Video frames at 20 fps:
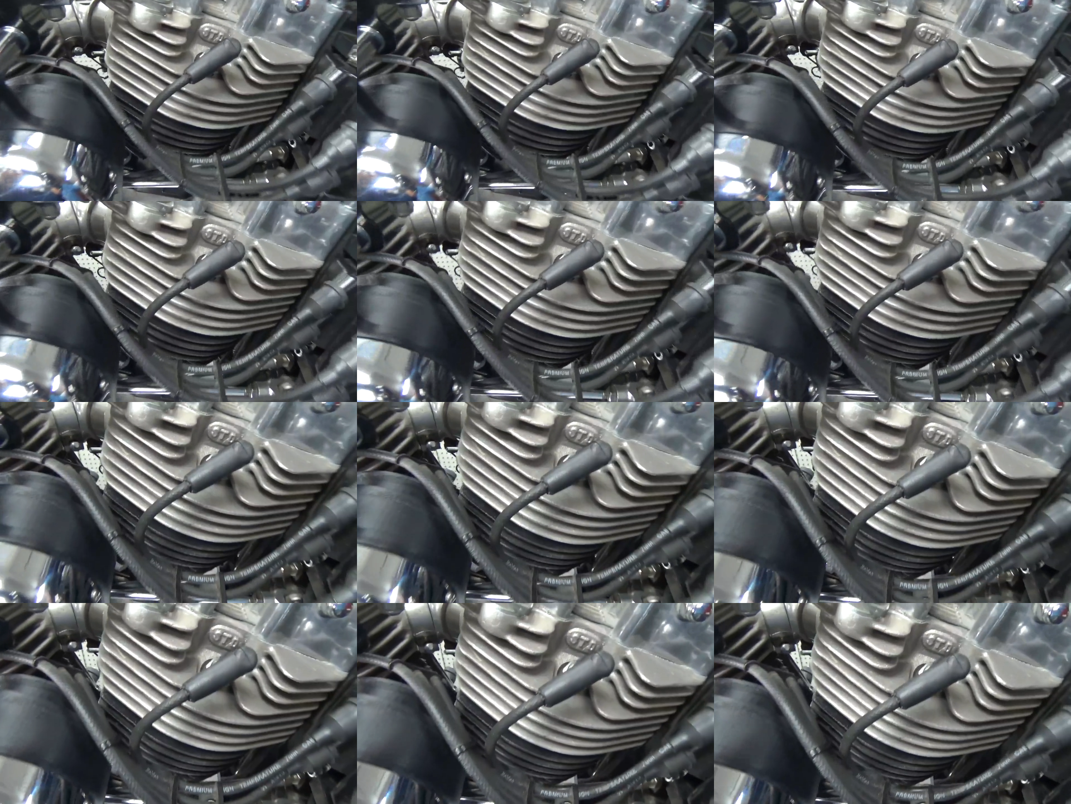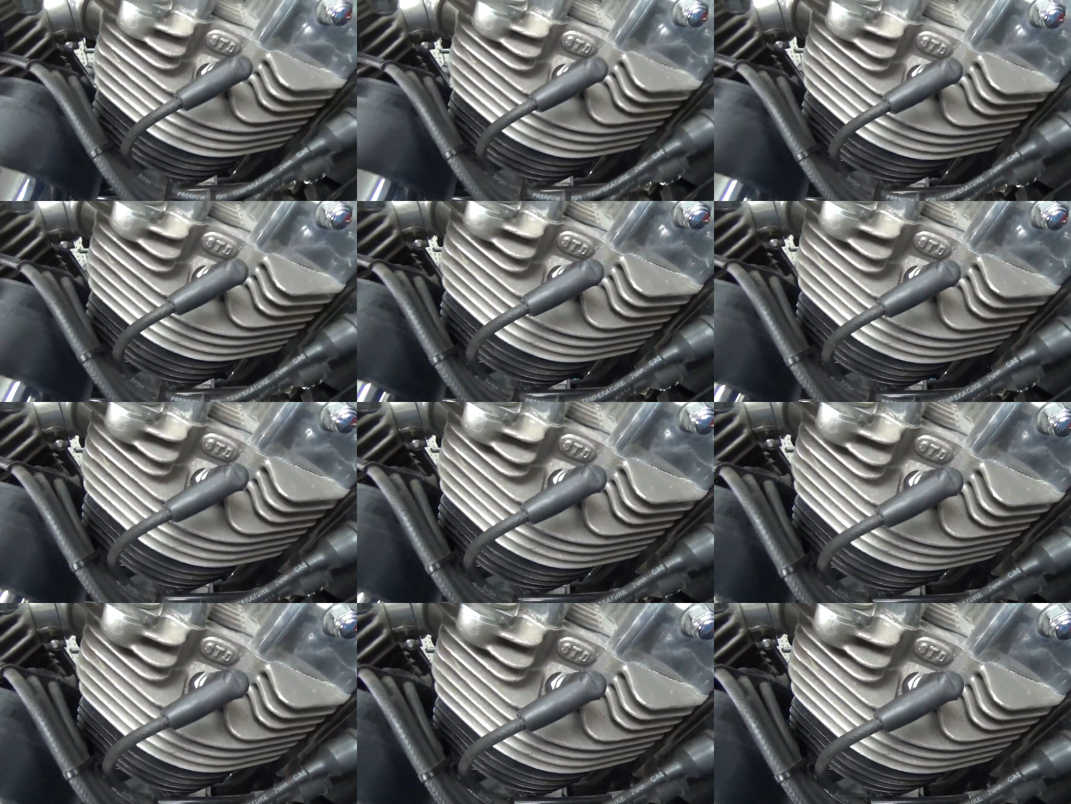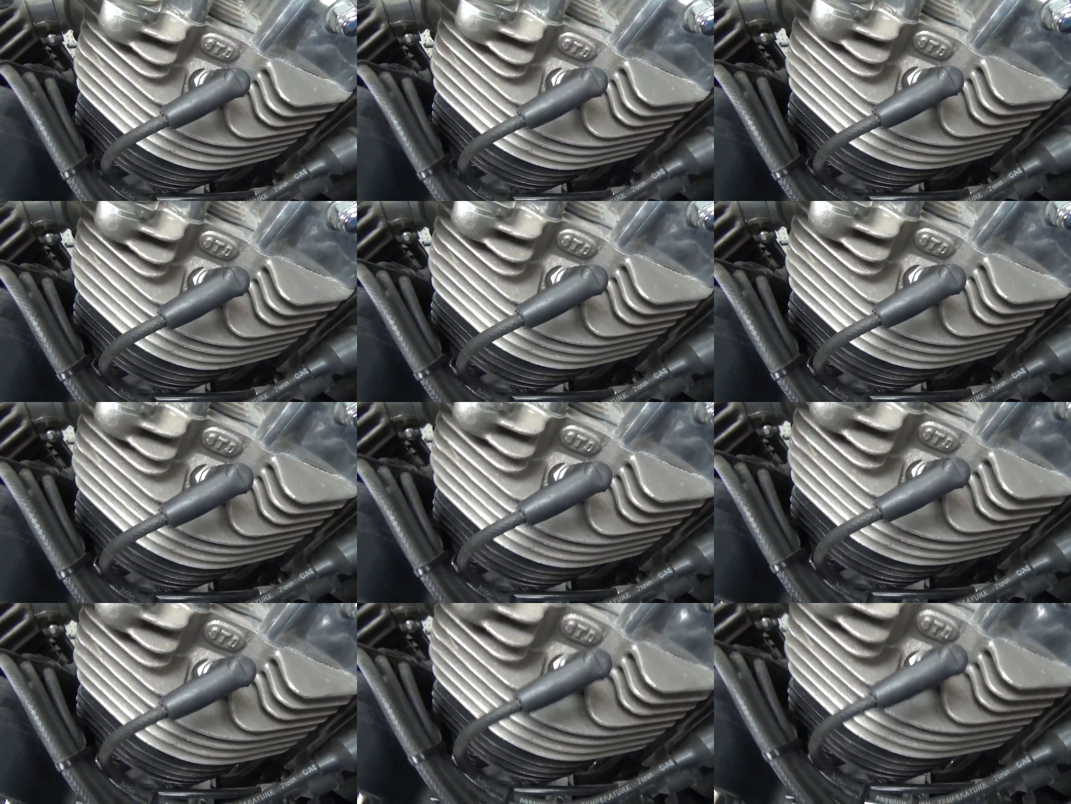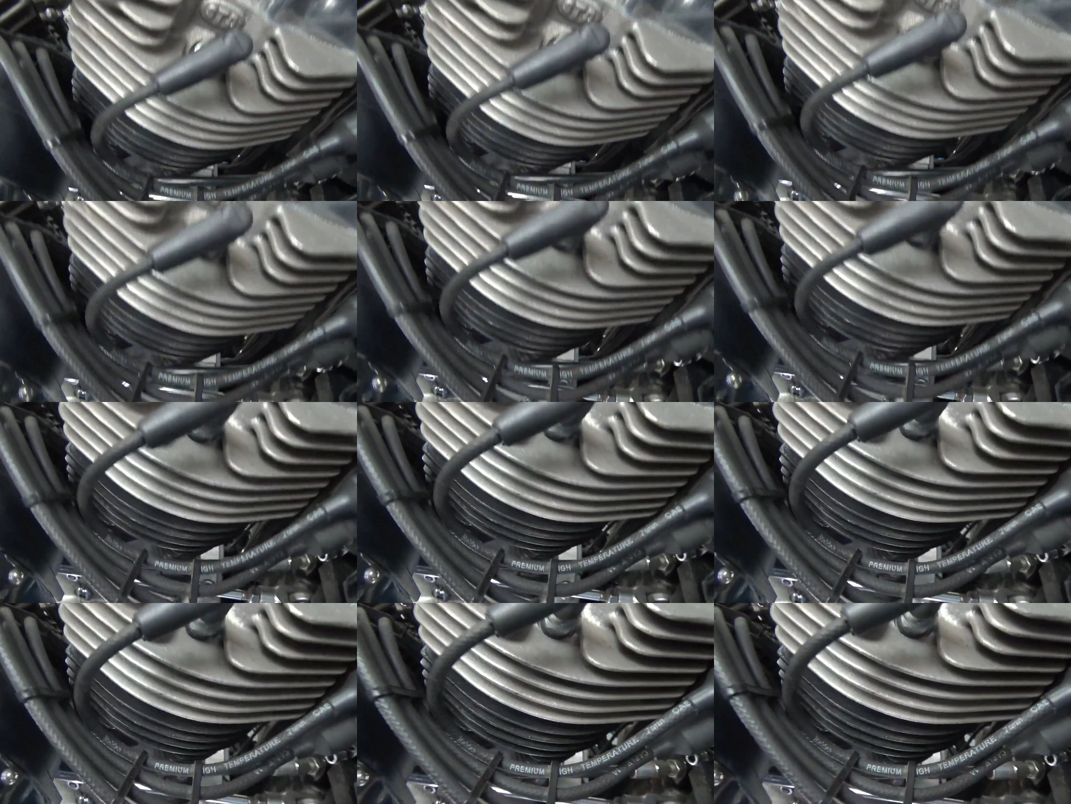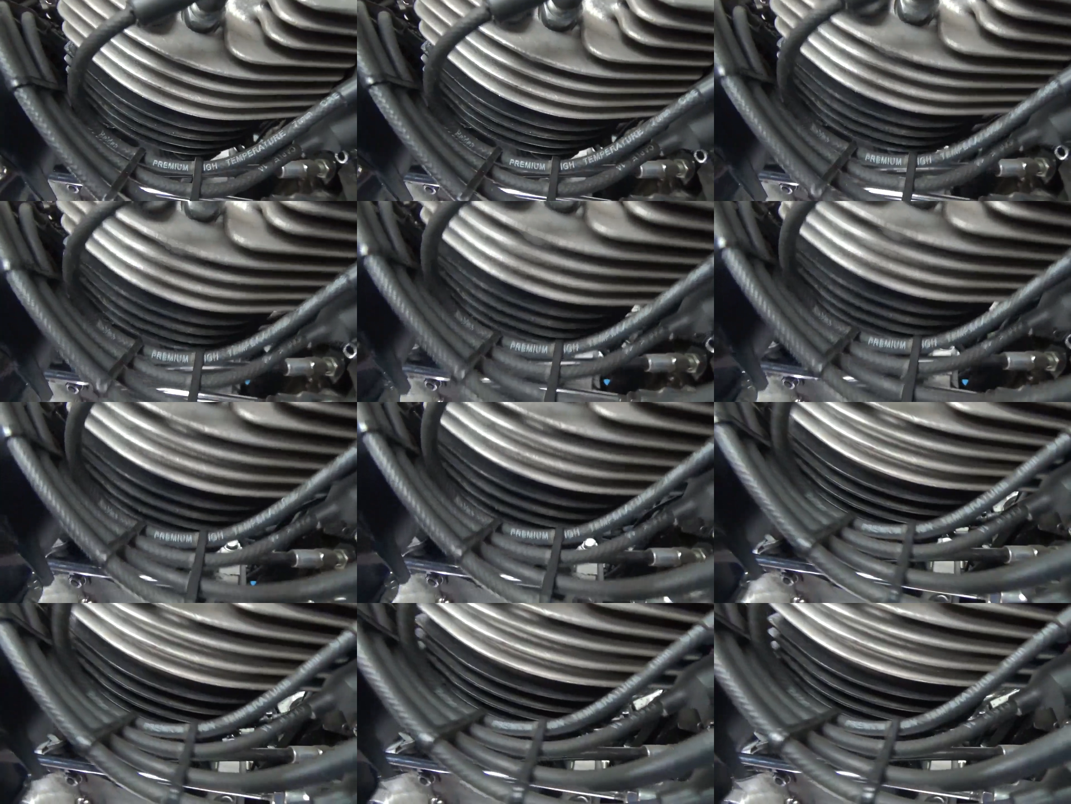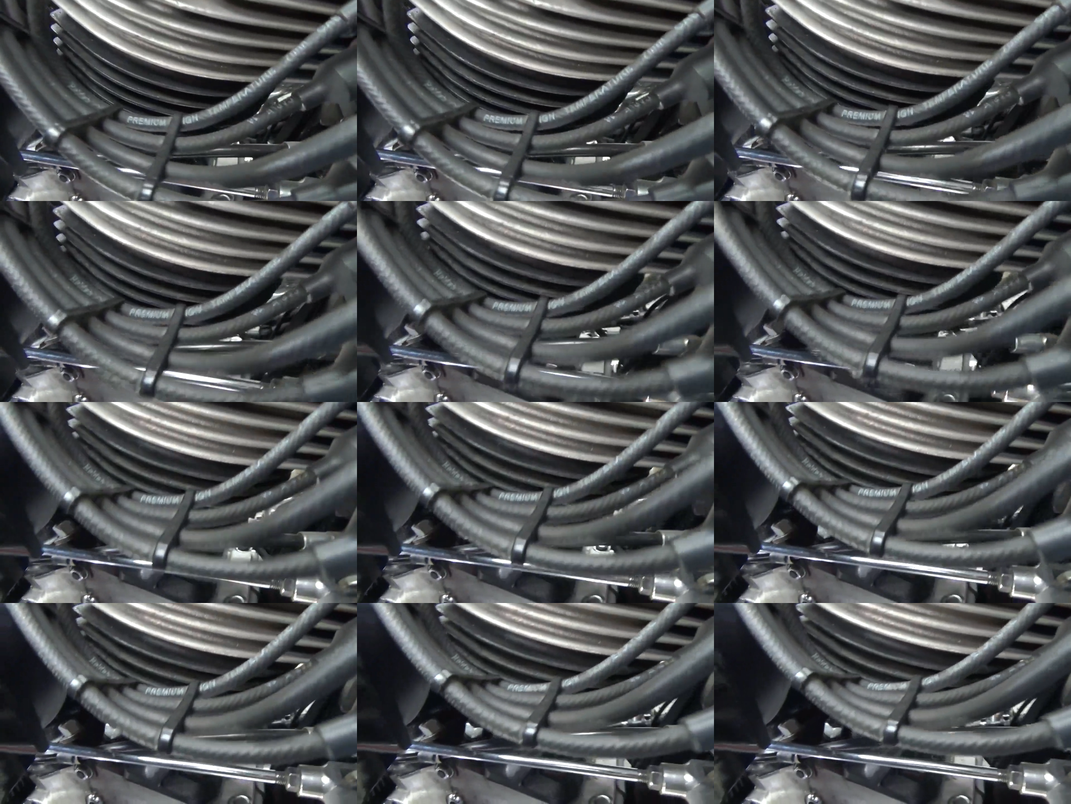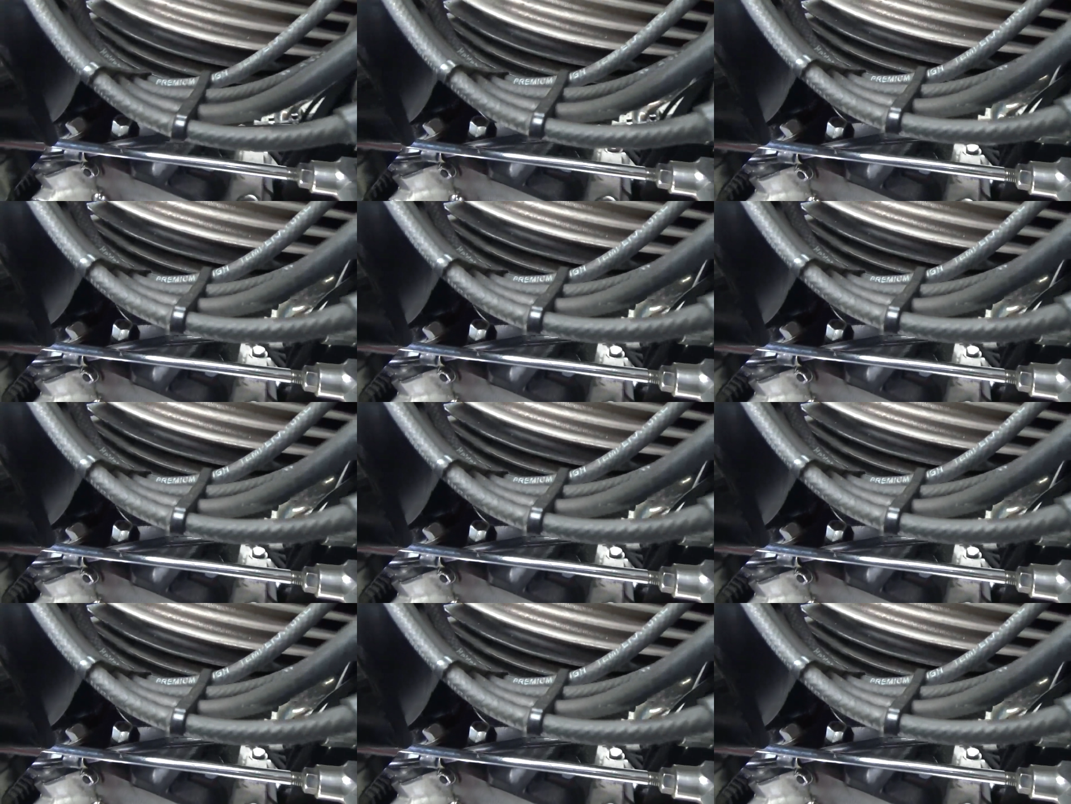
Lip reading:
(no speaker visible)